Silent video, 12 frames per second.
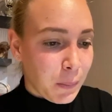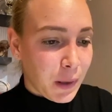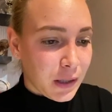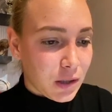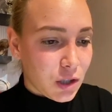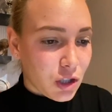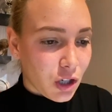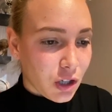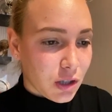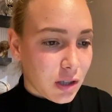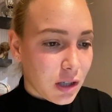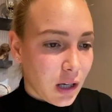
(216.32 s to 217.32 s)
best
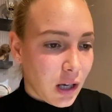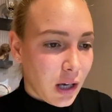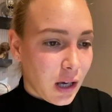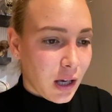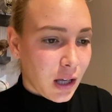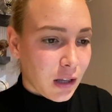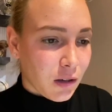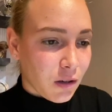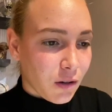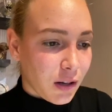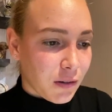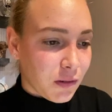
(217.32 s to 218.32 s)
shot, and you
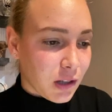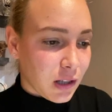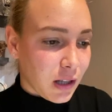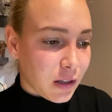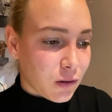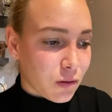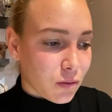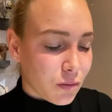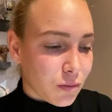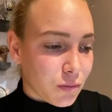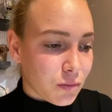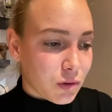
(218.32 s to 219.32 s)
know, I really like
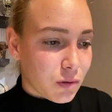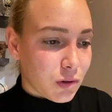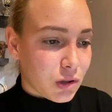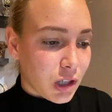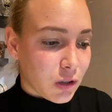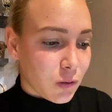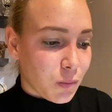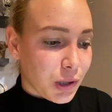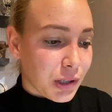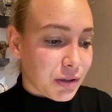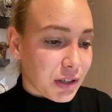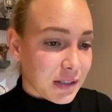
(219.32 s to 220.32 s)
to try to be
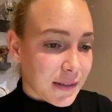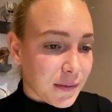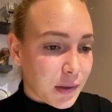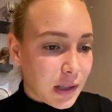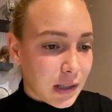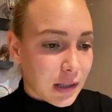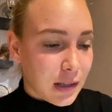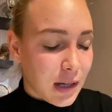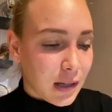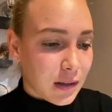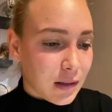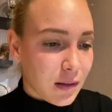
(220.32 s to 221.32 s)
aggressive with it
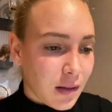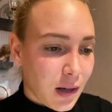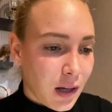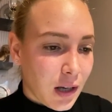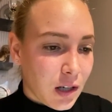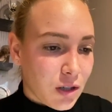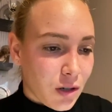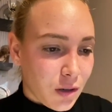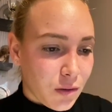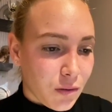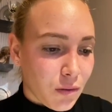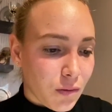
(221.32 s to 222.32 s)
and try
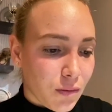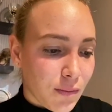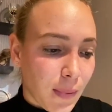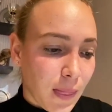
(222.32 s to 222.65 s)
to